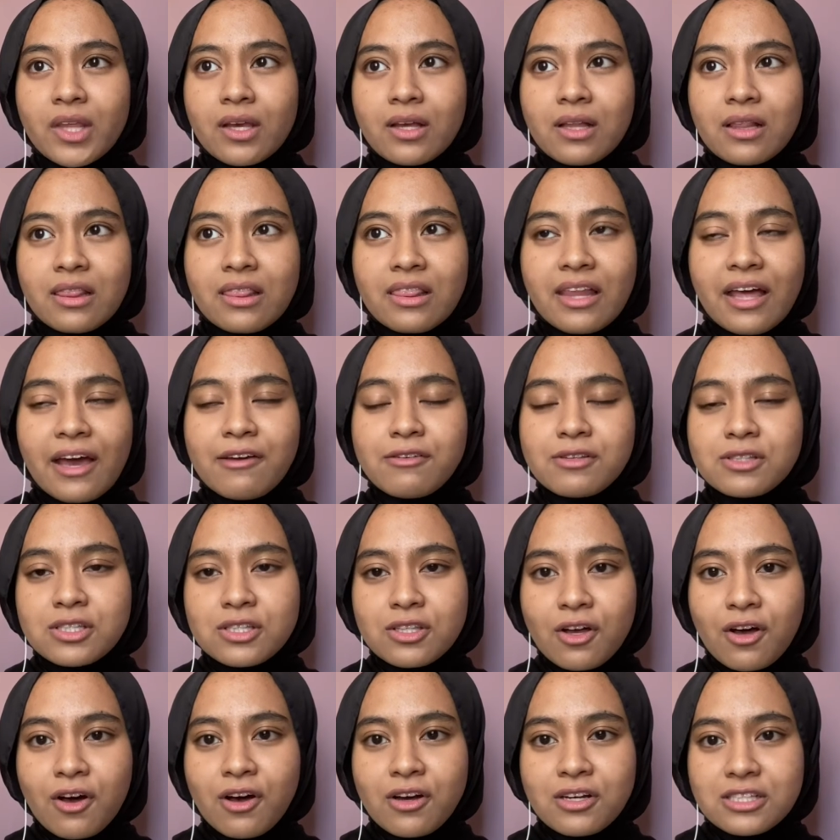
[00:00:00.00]

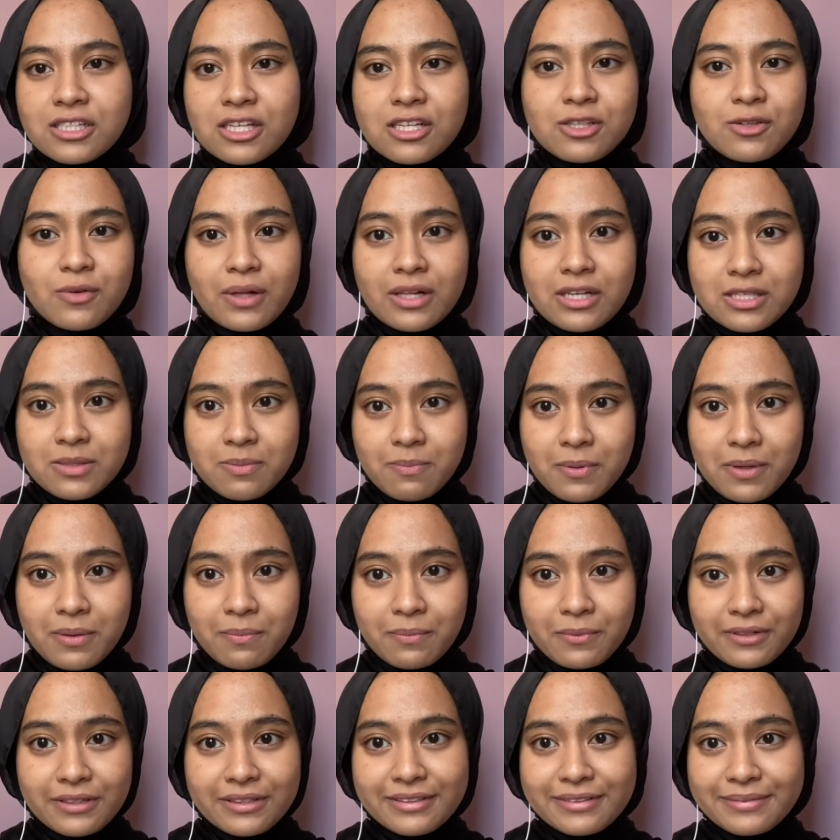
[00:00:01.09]
livestock as well as
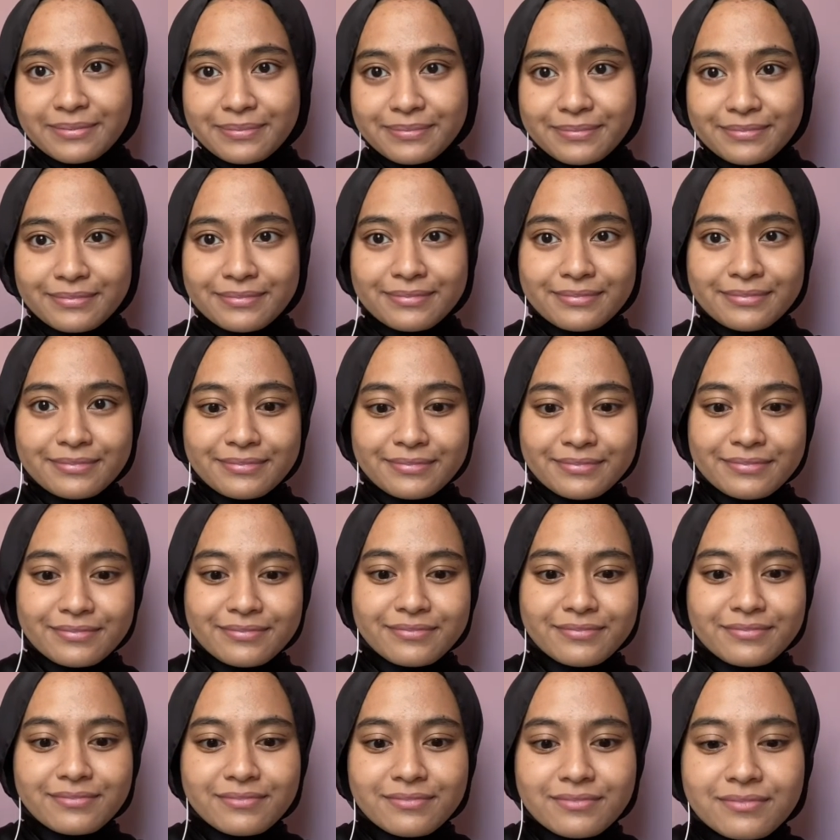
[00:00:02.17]
people.
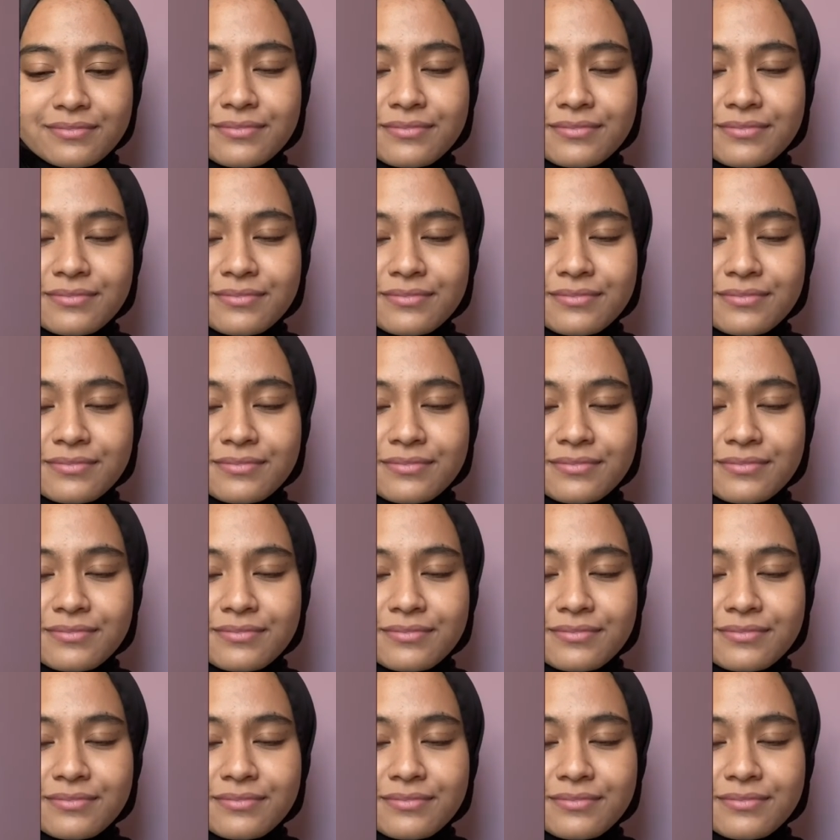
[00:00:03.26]
Moving on,